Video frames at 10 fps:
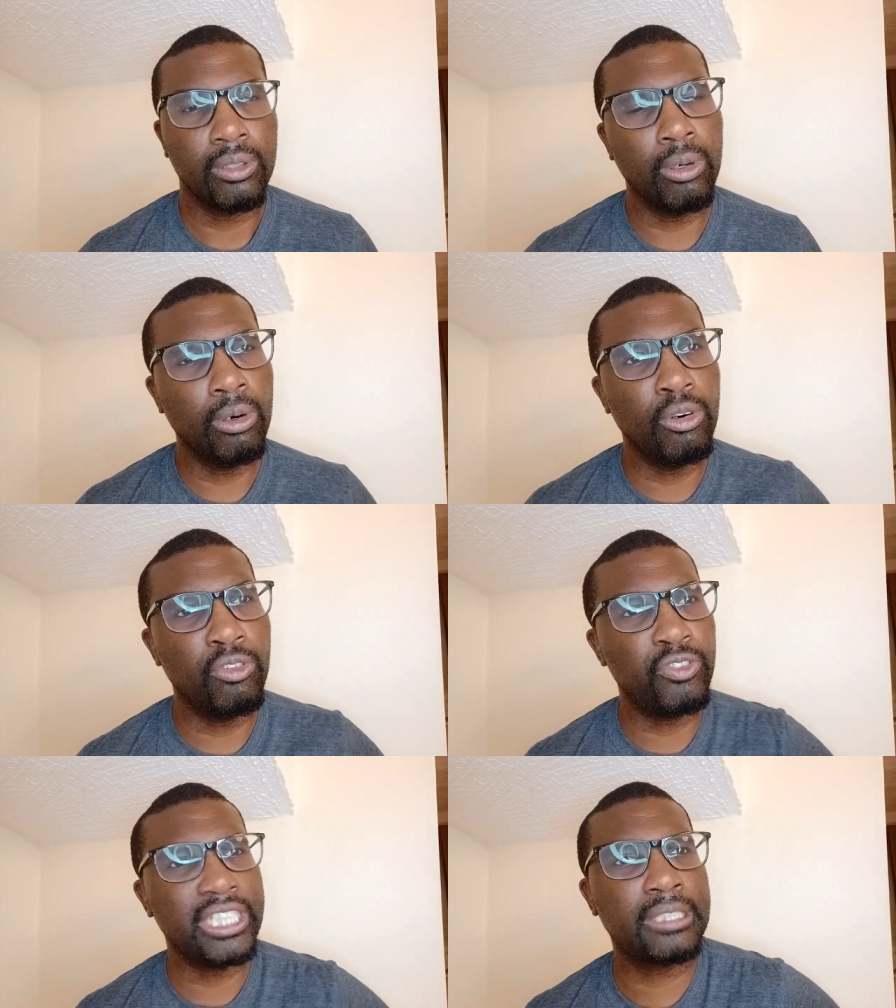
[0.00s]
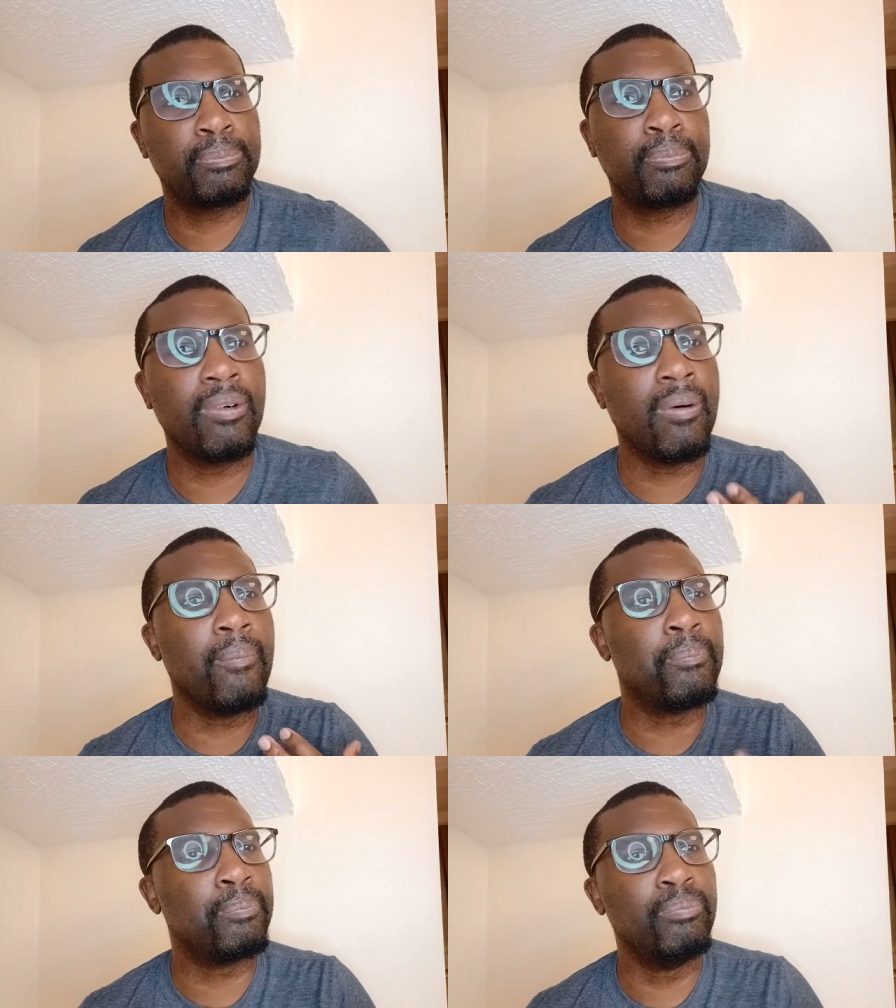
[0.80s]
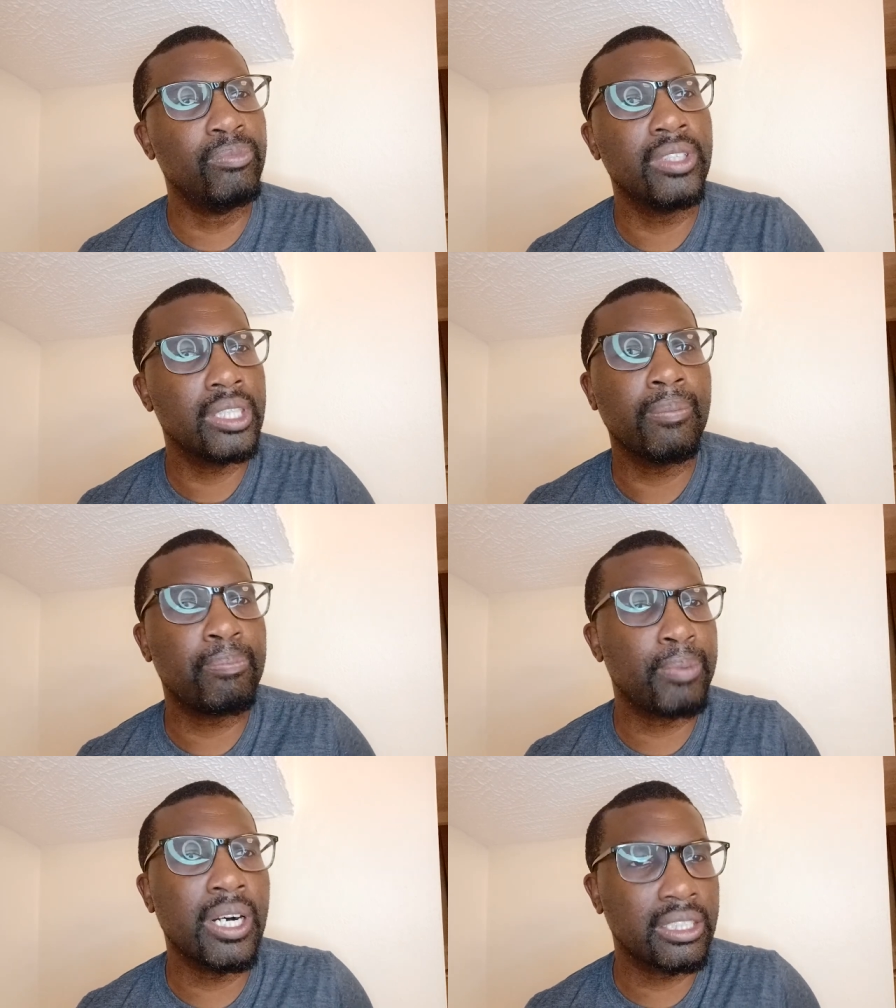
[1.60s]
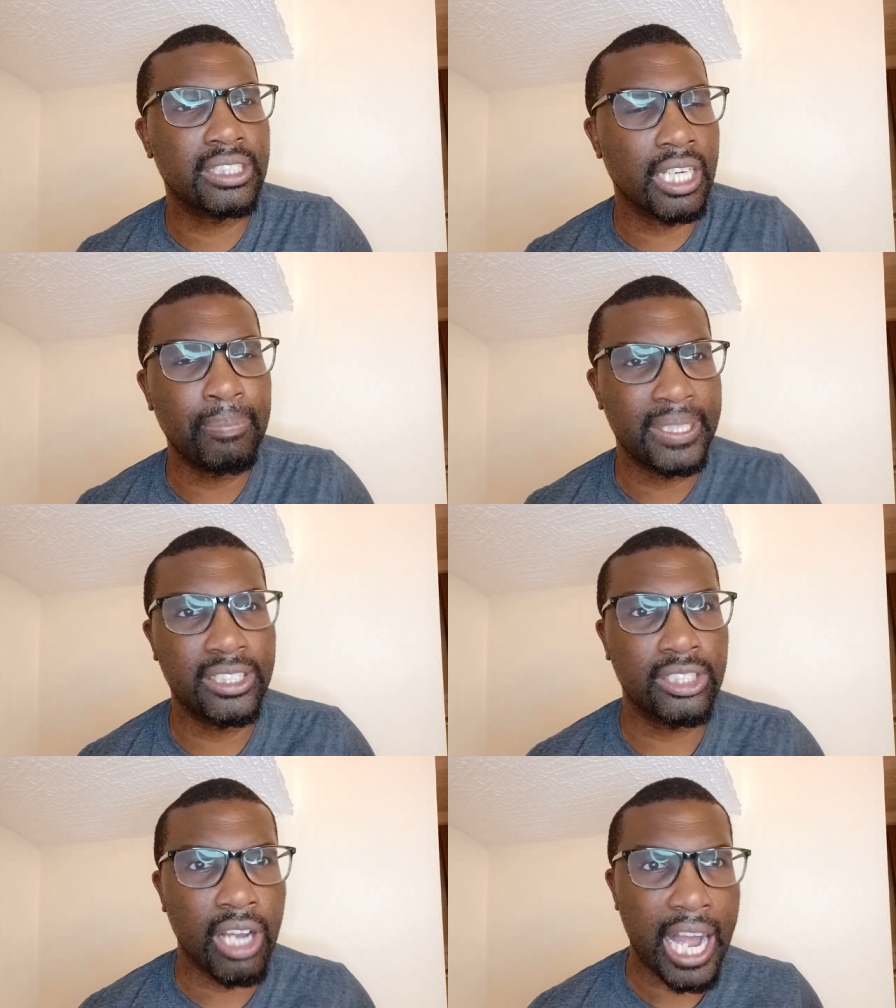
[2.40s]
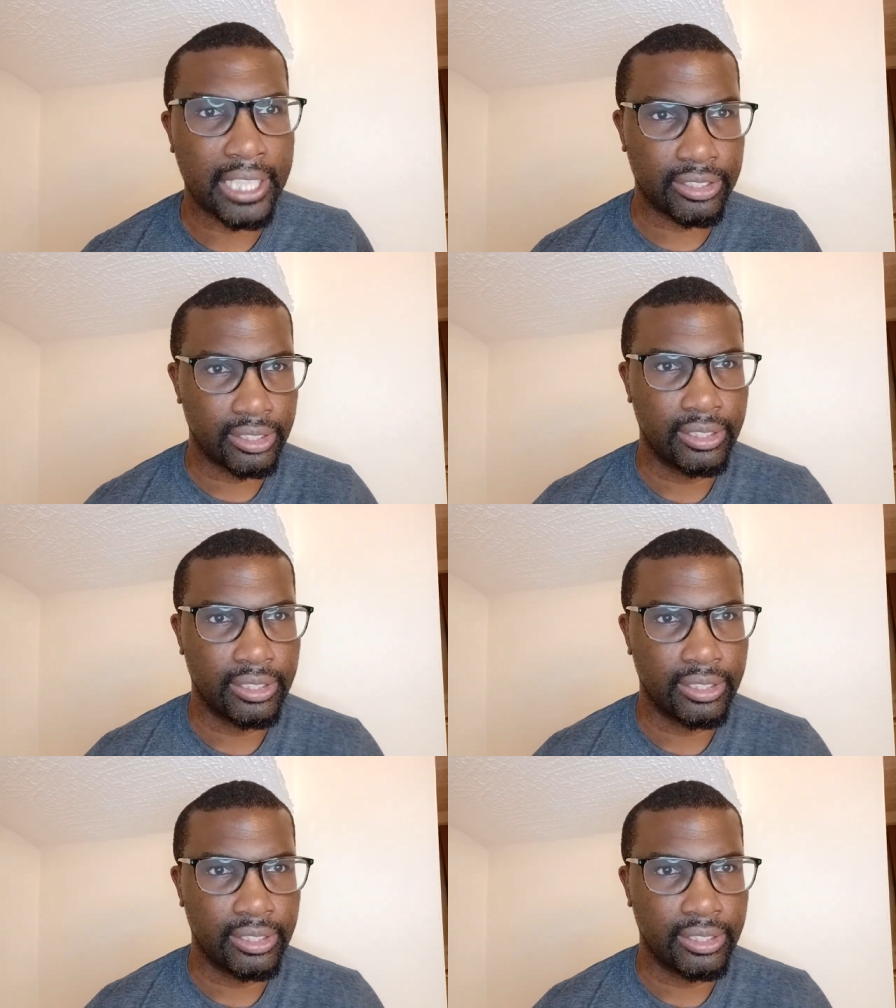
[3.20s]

all this burnt up inside.